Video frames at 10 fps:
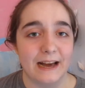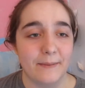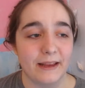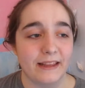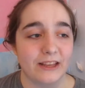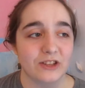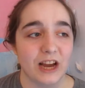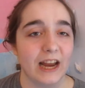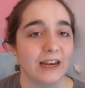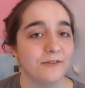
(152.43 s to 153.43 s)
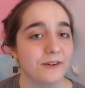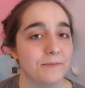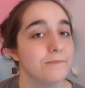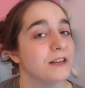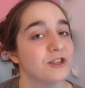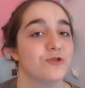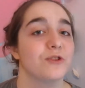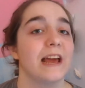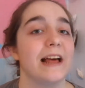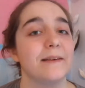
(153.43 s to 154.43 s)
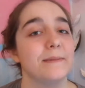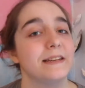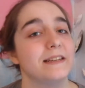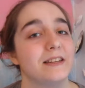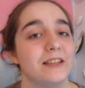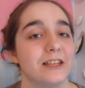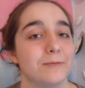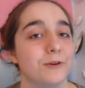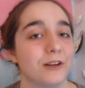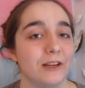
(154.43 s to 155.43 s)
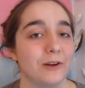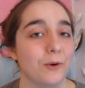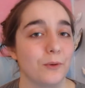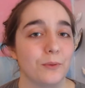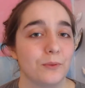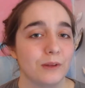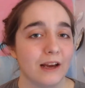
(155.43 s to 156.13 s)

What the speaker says: There's kind of a mystery element to this book, you know,